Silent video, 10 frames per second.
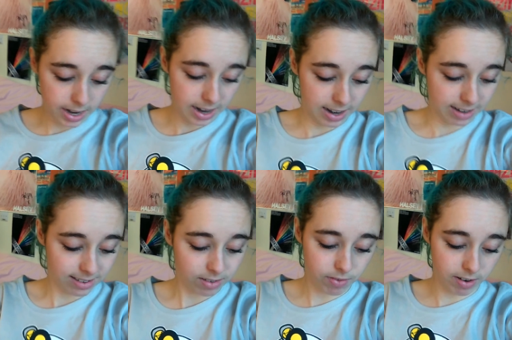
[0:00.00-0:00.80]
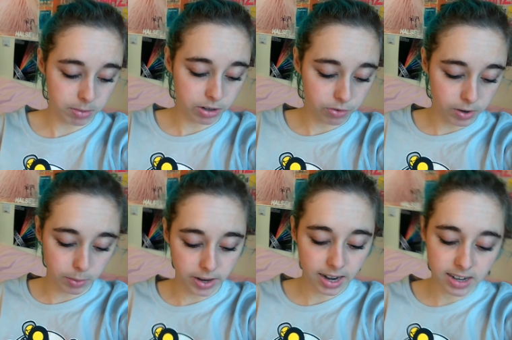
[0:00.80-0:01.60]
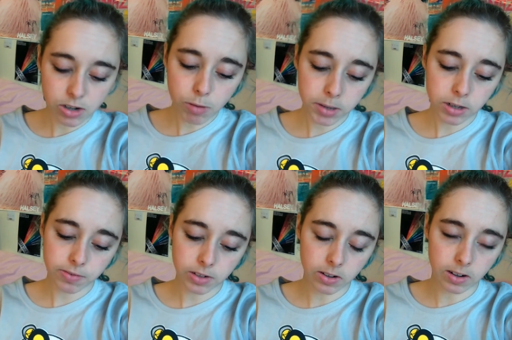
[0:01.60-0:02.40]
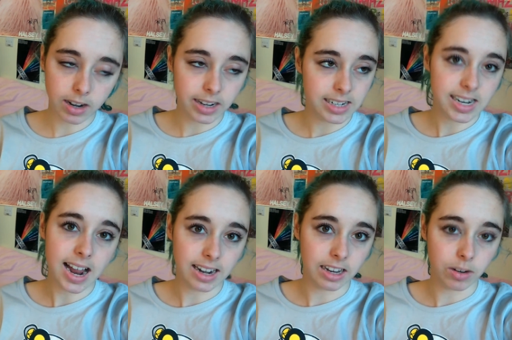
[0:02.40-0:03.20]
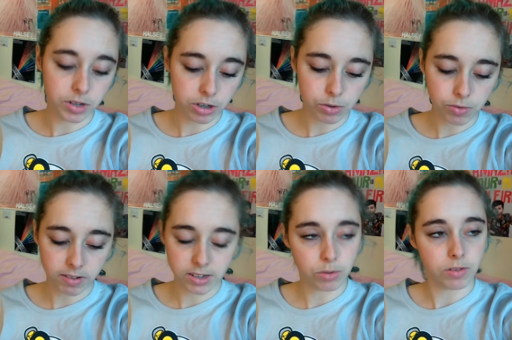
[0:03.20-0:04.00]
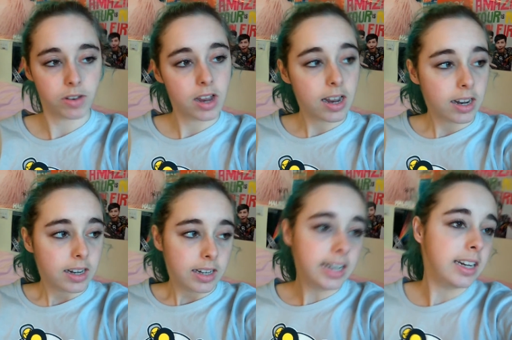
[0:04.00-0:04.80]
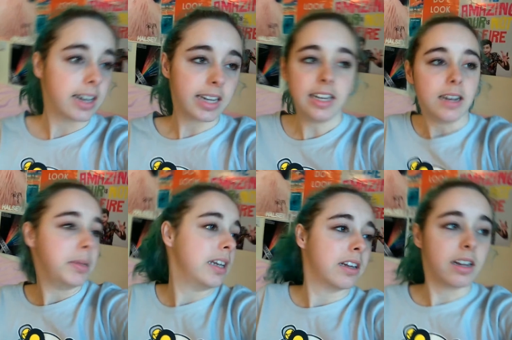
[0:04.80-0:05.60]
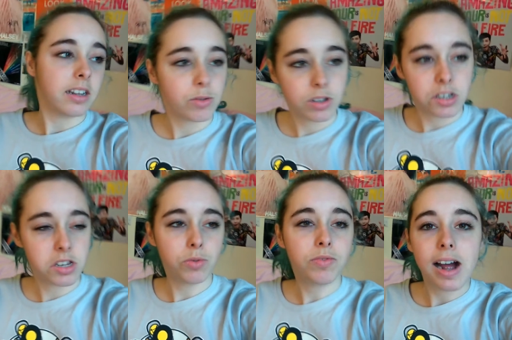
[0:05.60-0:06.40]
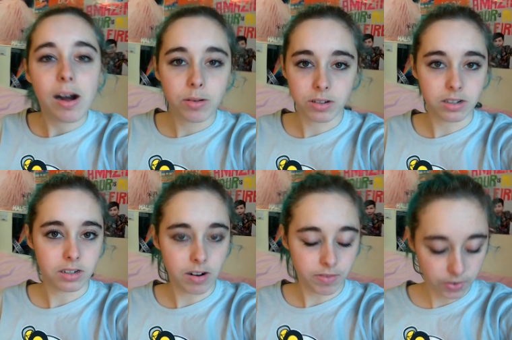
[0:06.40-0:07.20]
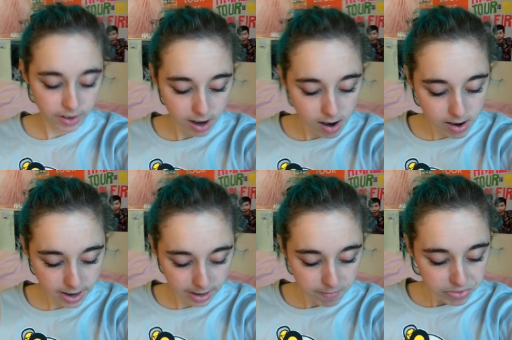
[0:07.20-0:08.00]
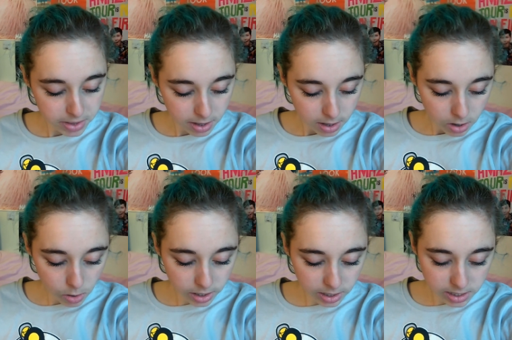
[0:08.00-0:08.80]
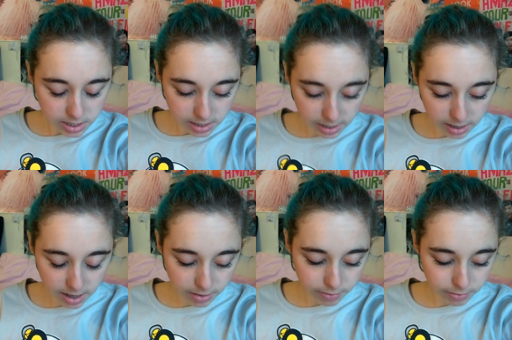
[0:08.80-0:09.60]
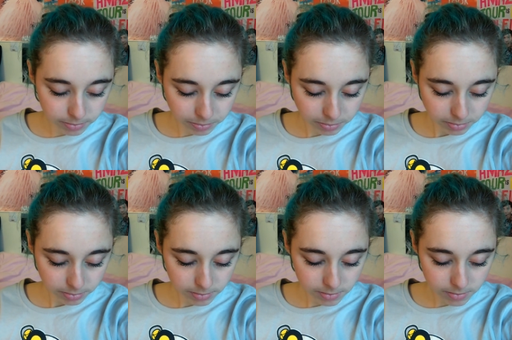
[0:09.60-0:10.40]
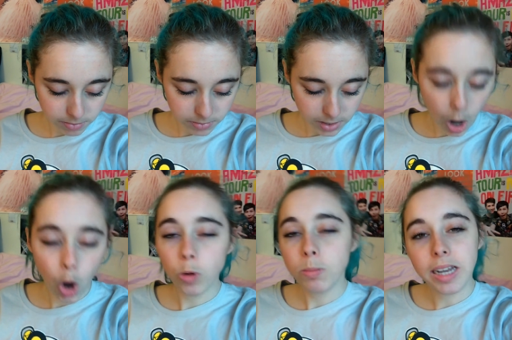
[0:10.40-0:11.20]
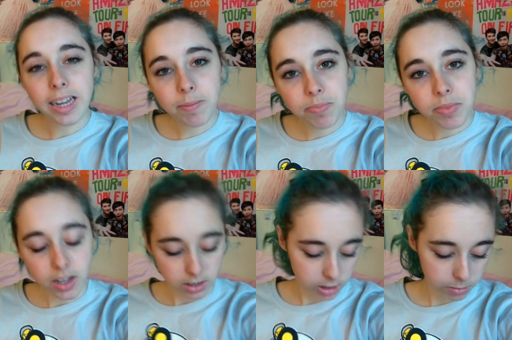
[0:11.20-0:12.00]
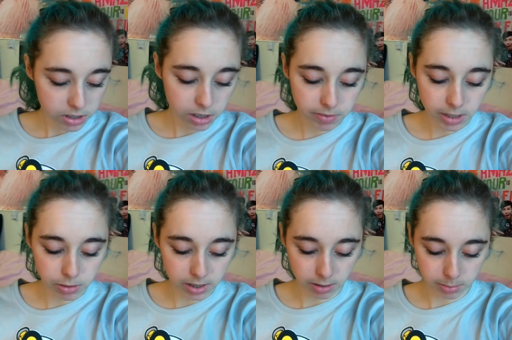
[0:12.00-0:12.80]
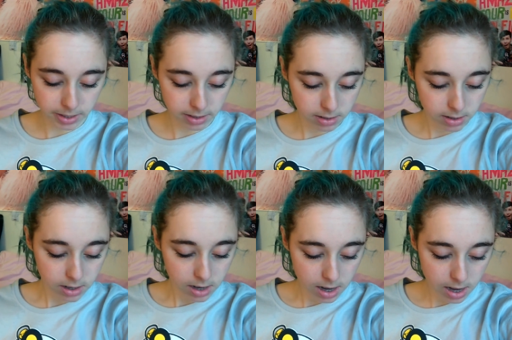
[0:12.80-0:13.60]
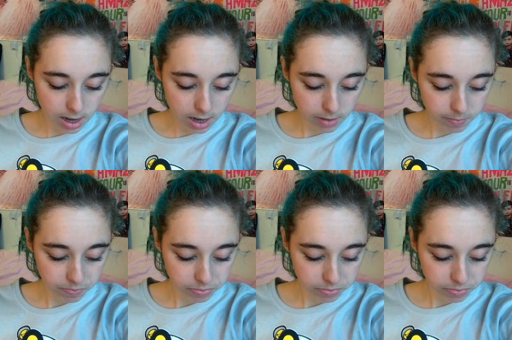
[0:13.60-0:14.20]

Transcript: it is very beautiful anyway. And it's not beautiful like Italian, which is all very sort of Nina, Kina, Mina, like it's all vowels and stuff. It's very high. Old English is like kind of homely. So I'm just going to read you a little bit. I'll